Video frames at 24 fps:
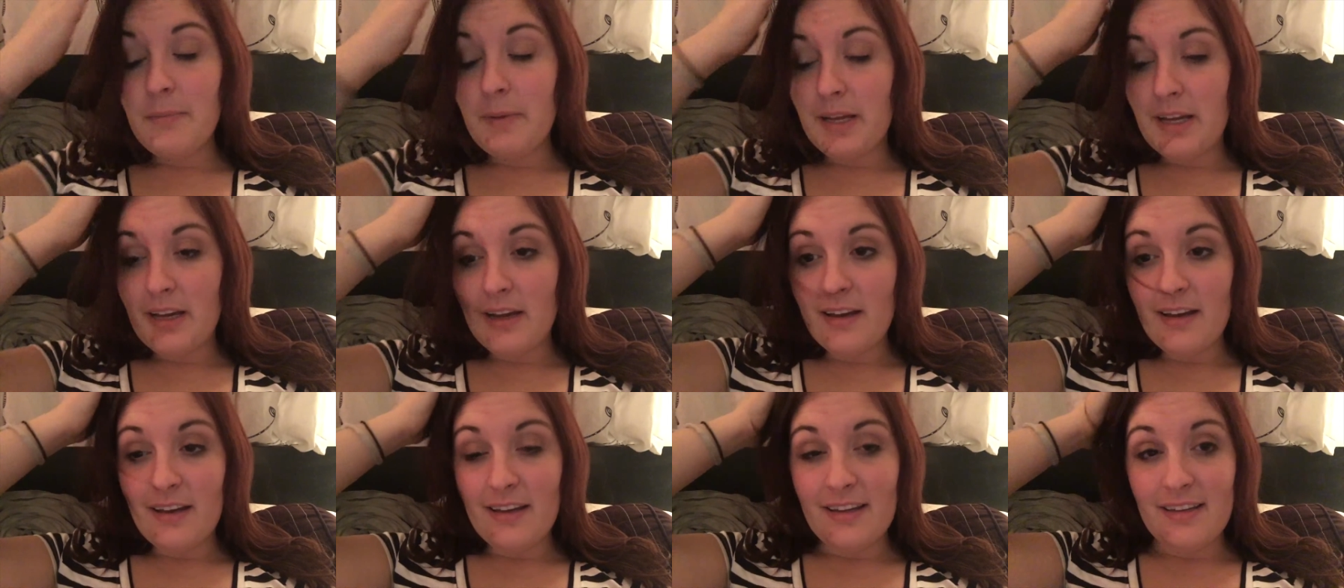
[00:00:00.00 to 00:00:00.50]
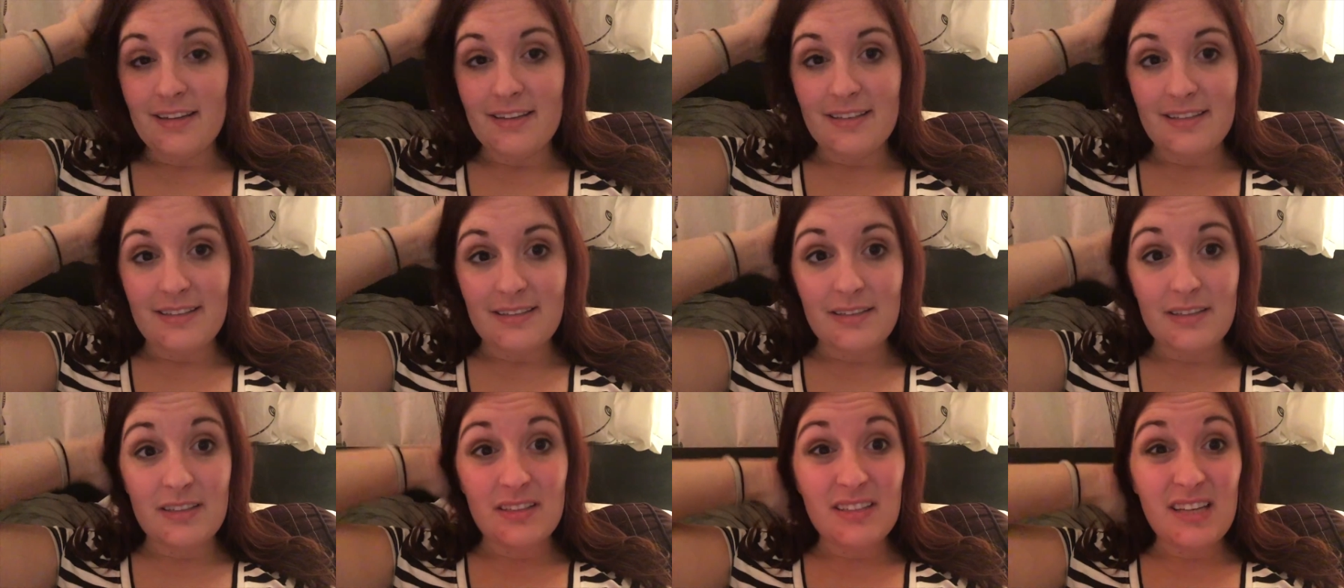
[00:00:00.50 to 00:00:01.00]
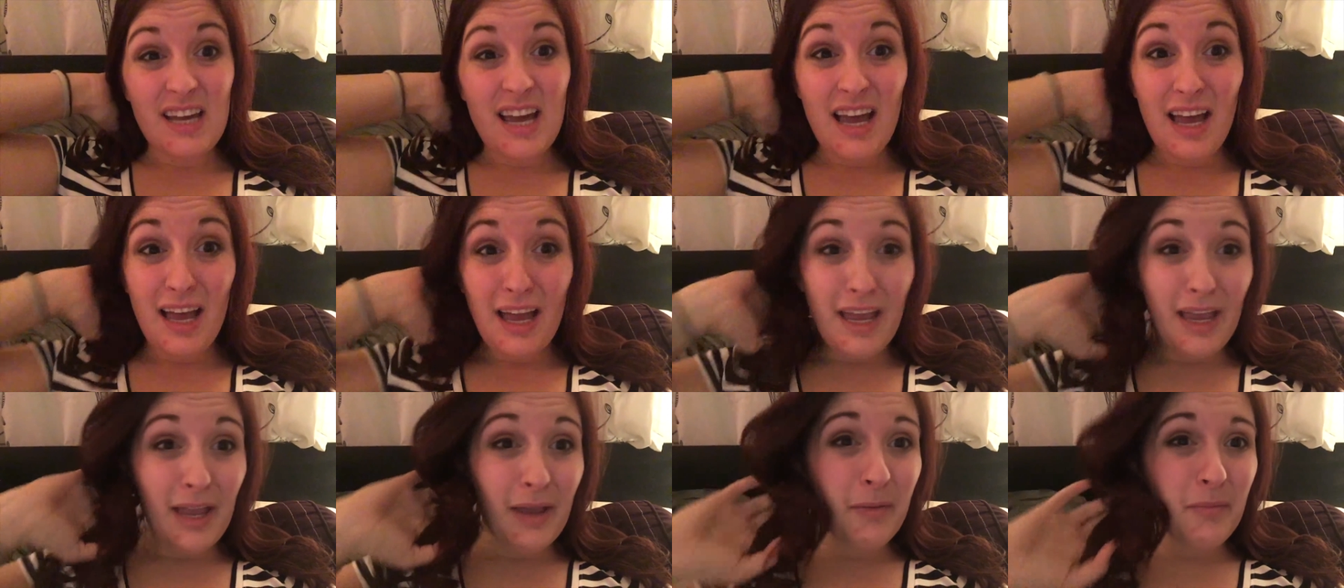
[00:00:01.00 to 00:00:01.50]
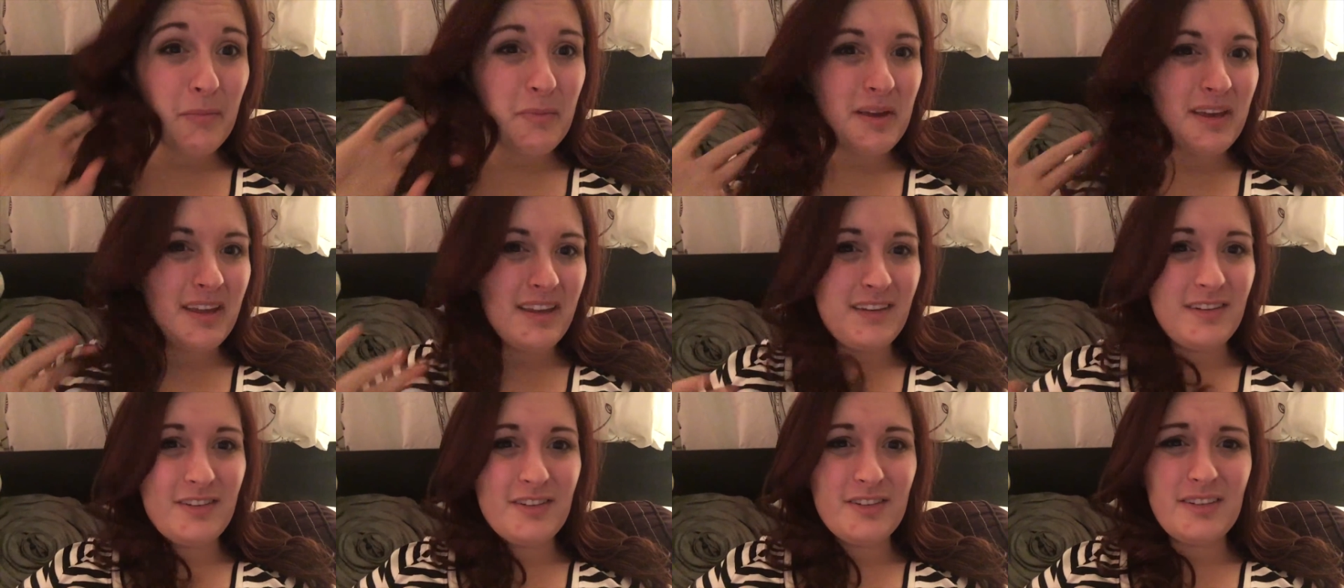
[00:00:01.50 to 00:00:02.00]
because time
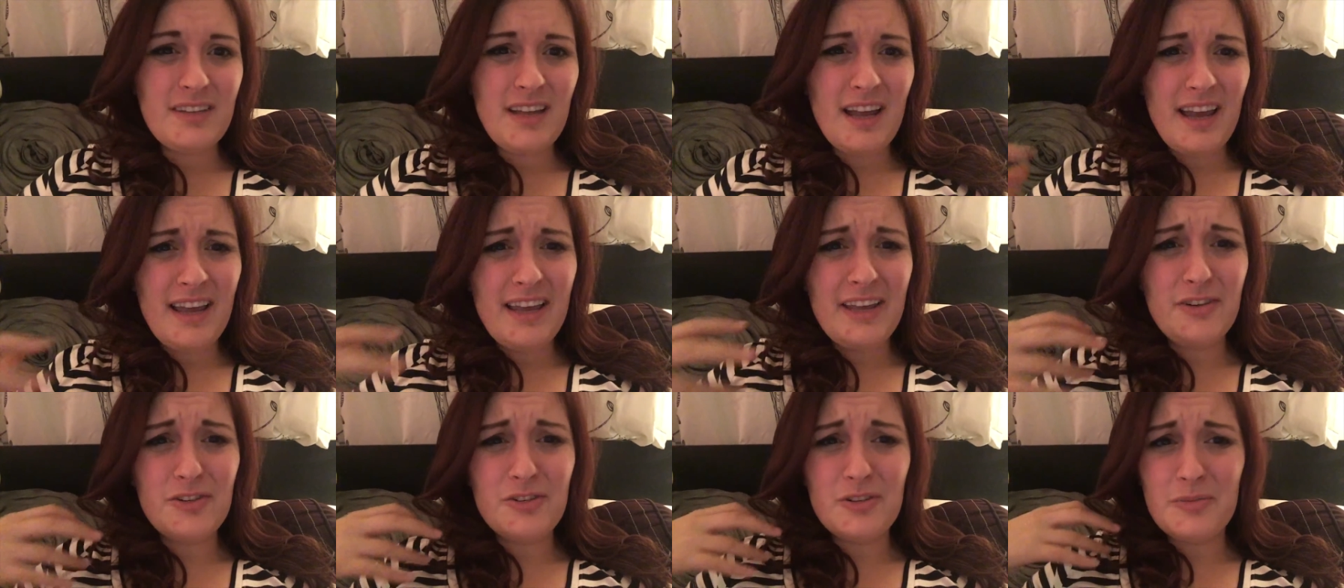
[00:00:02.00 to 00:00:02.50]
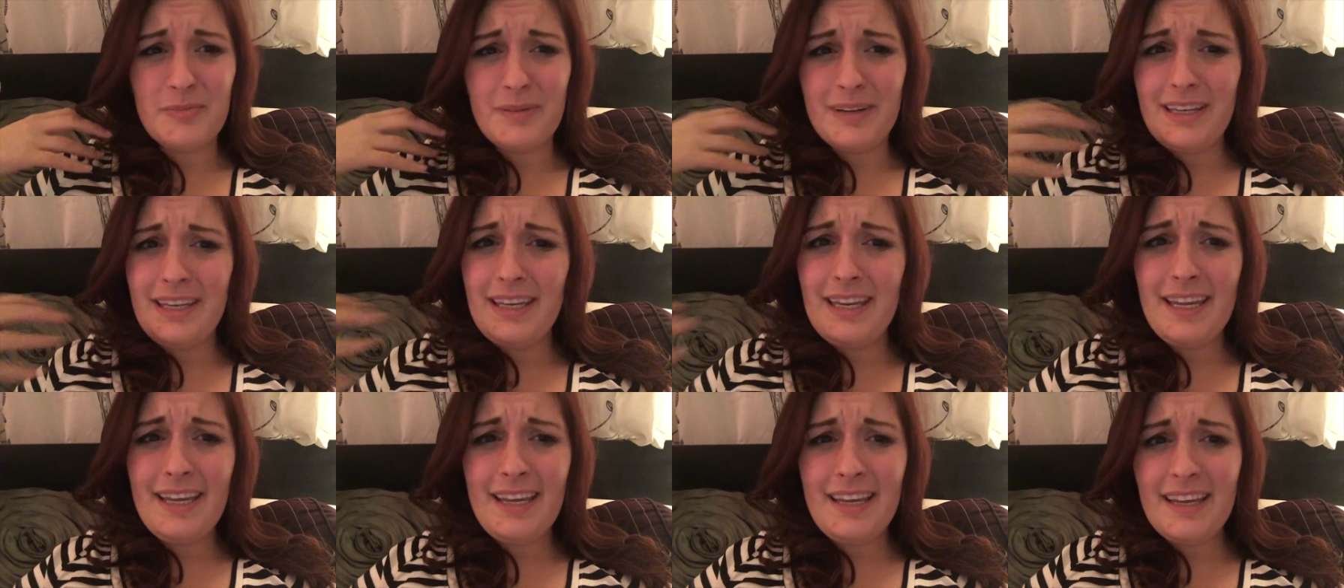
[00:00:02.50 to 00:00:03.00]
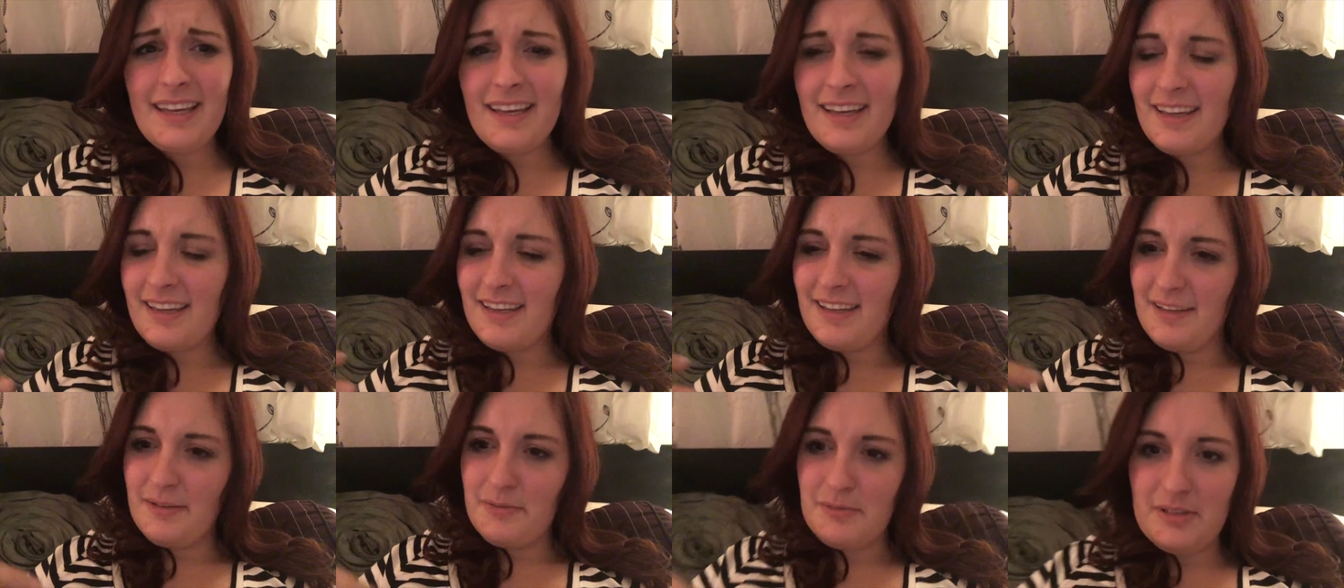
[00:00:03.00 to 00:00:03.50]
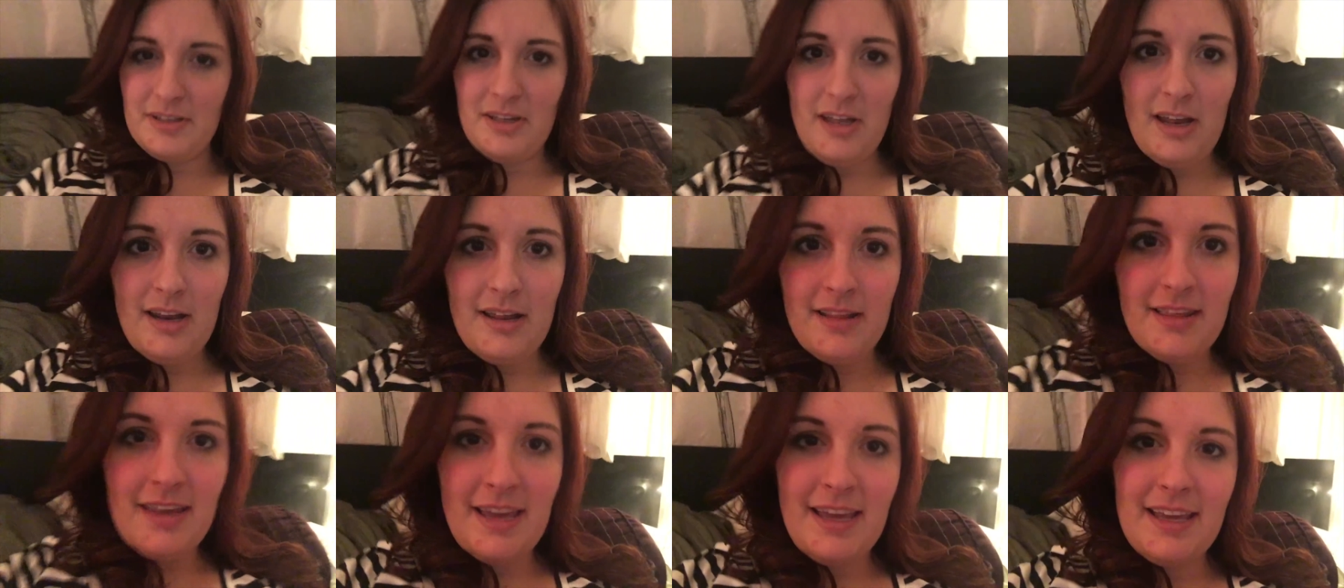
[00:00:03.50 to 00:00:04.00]
and just I injured my knee and there was a lot
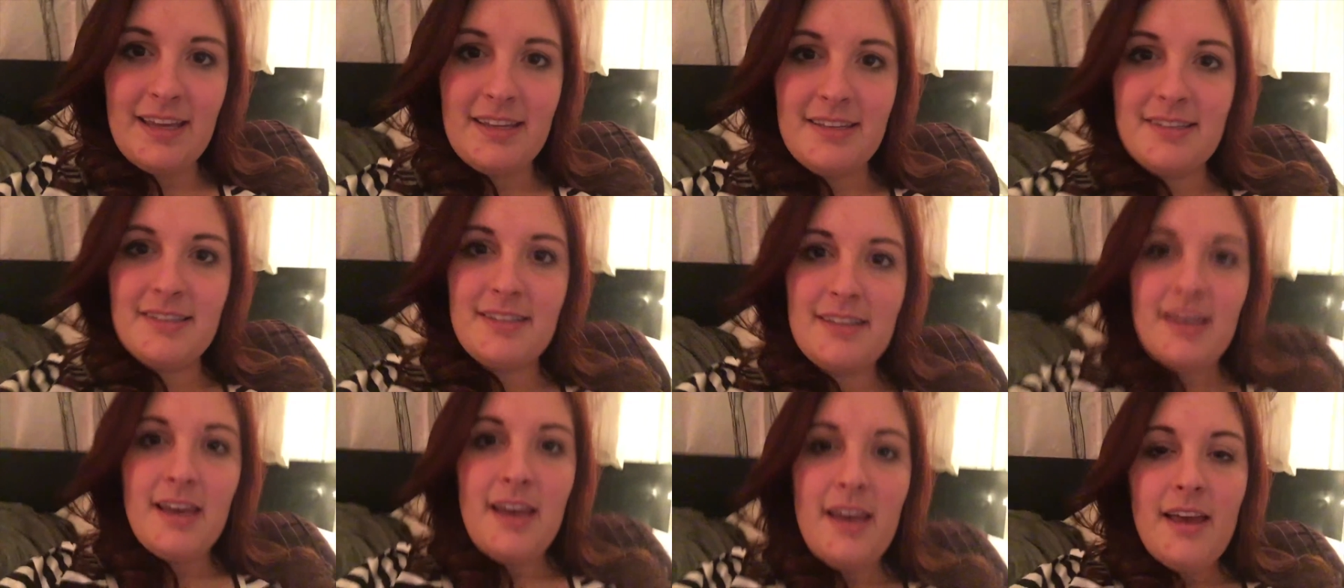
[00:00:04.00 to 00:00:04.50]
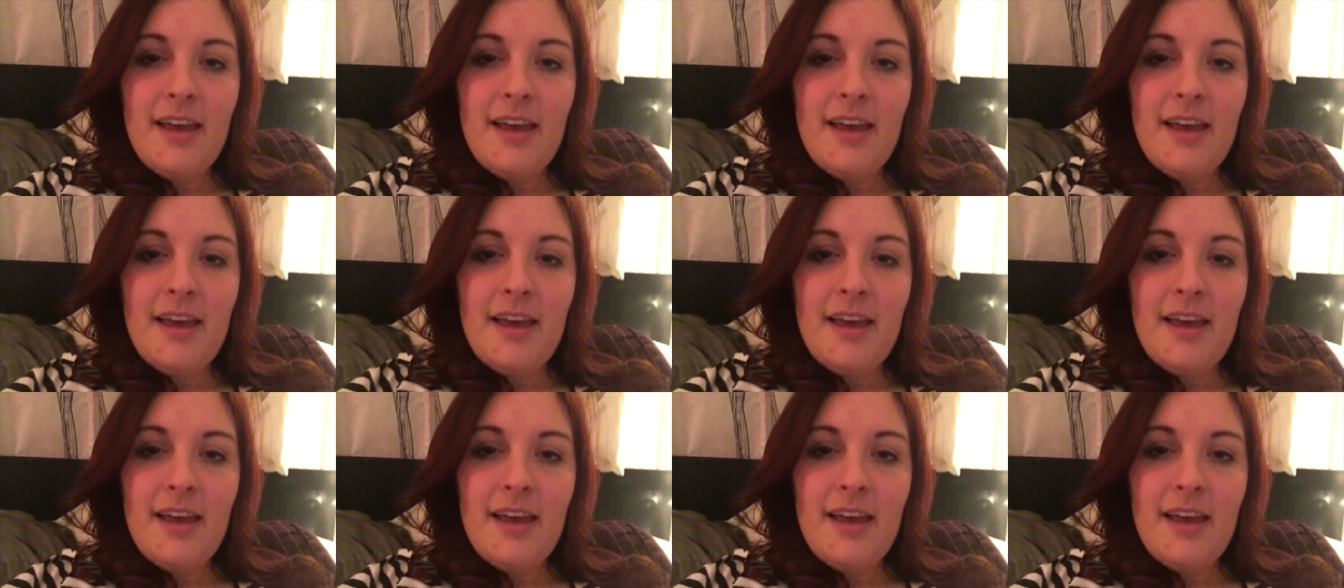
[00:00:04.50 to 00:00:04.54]
of things,